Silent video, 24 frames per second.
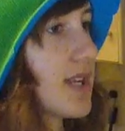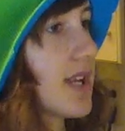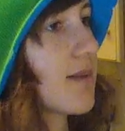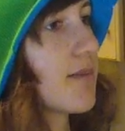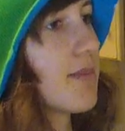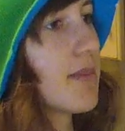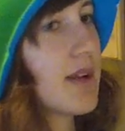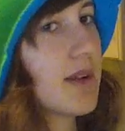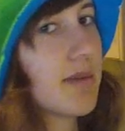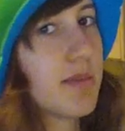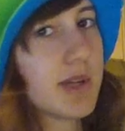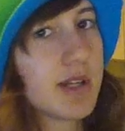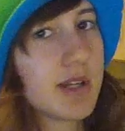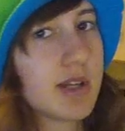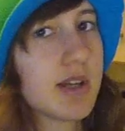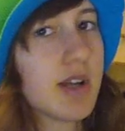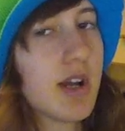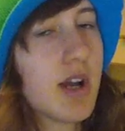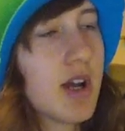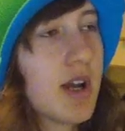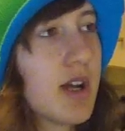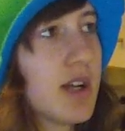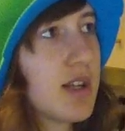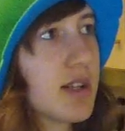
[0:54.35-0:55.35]
and maybe
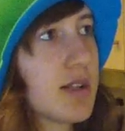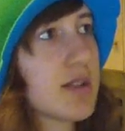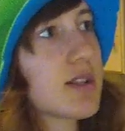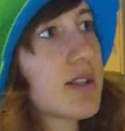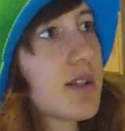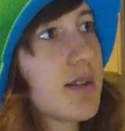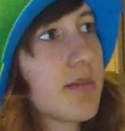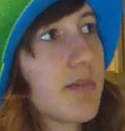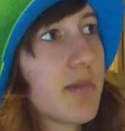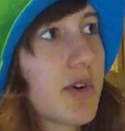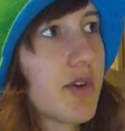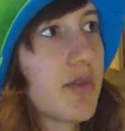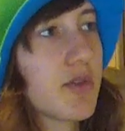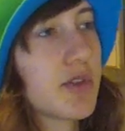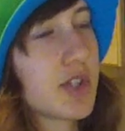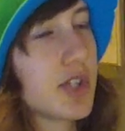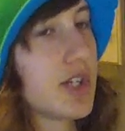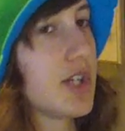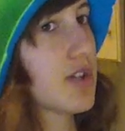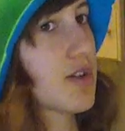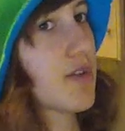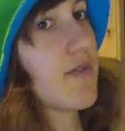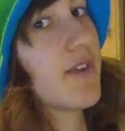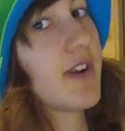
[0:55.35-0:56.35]
some goat
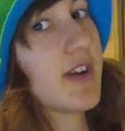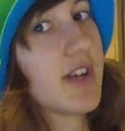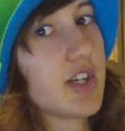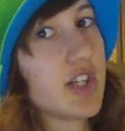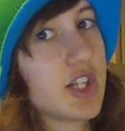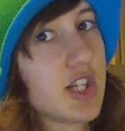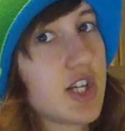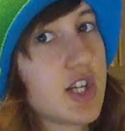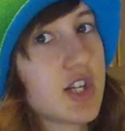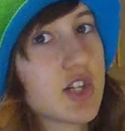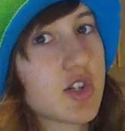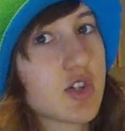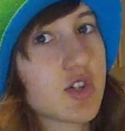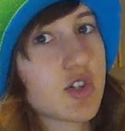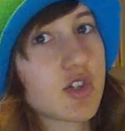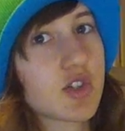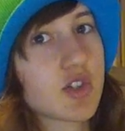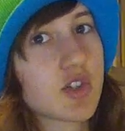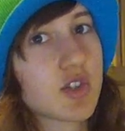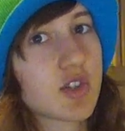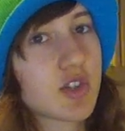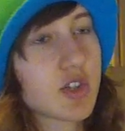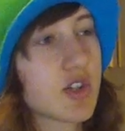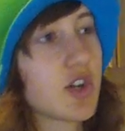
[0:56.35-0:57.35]
cheese or feta cheese
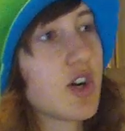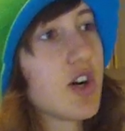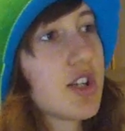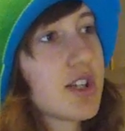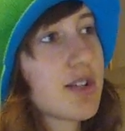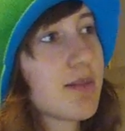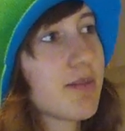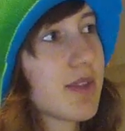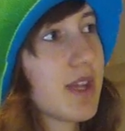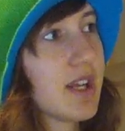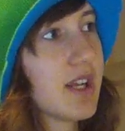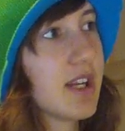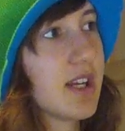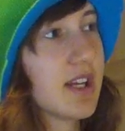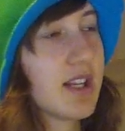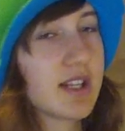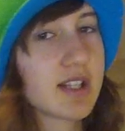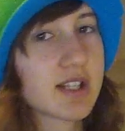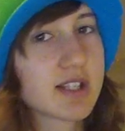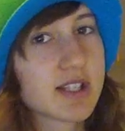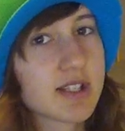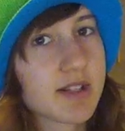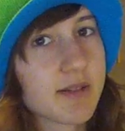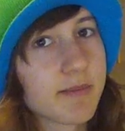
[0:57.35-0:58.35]
or awesome
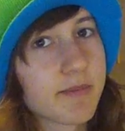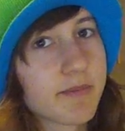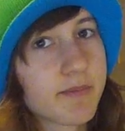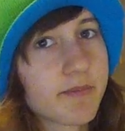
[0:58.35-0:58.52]
things.